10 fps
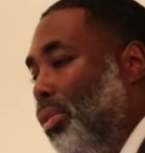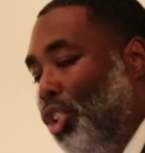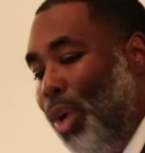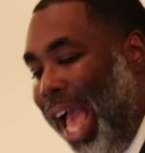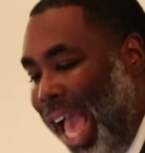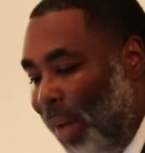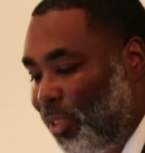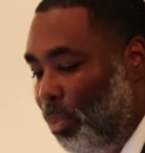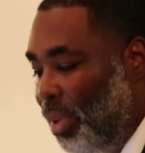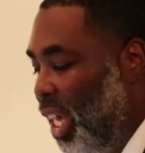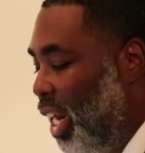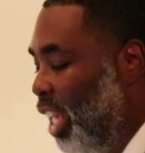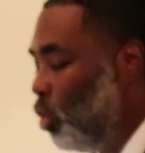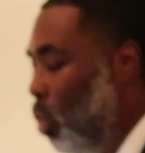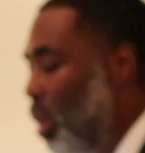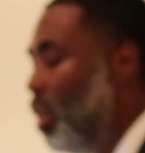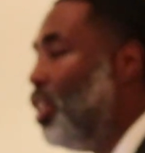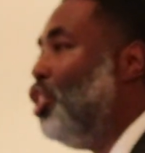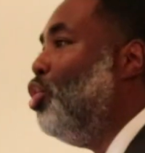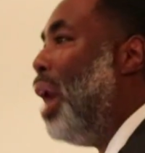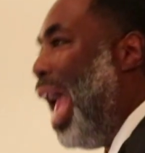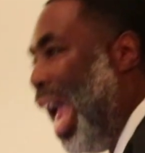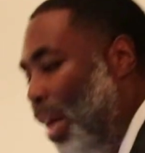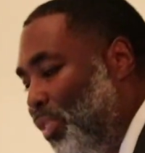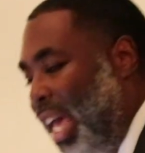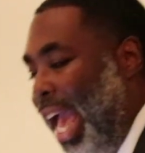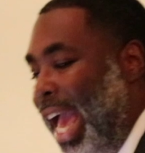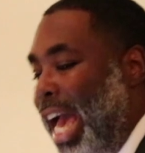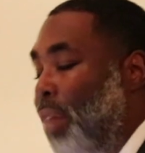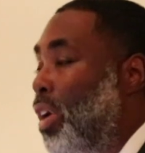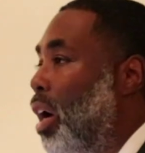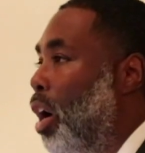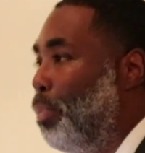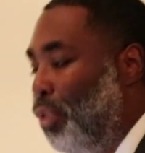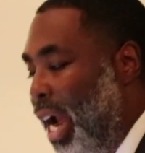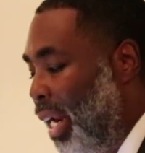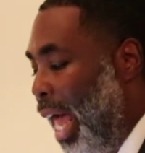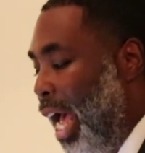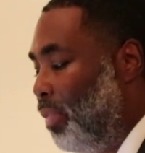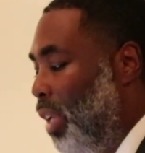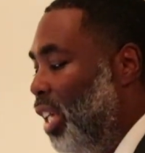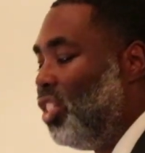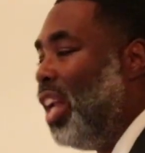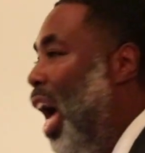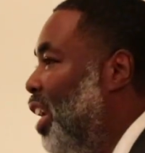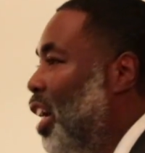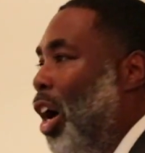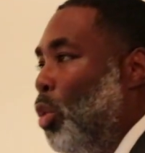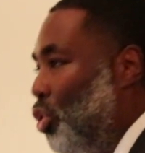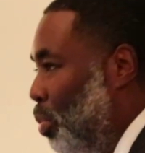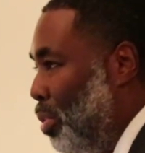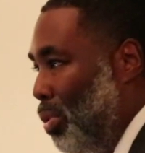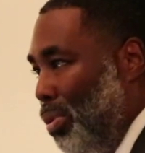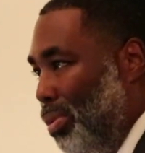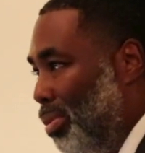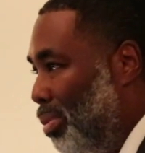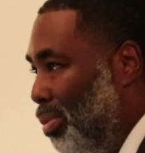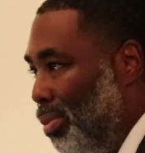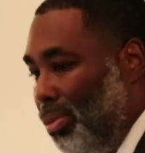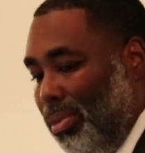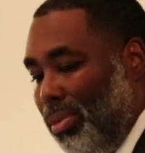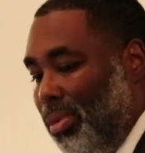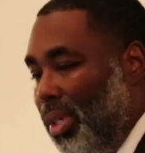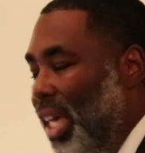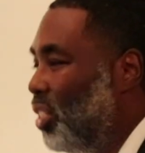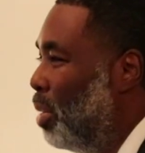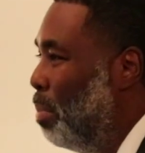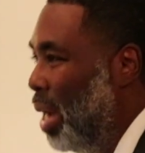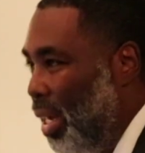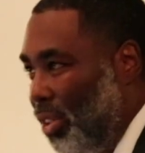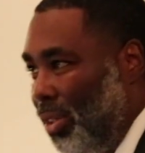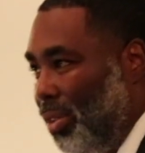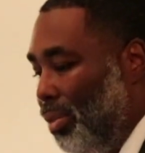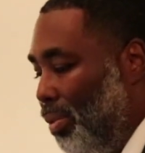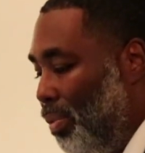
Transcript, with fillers: You have to be in his word. You have to have a prayer life. It's non-negotiable. It's a must.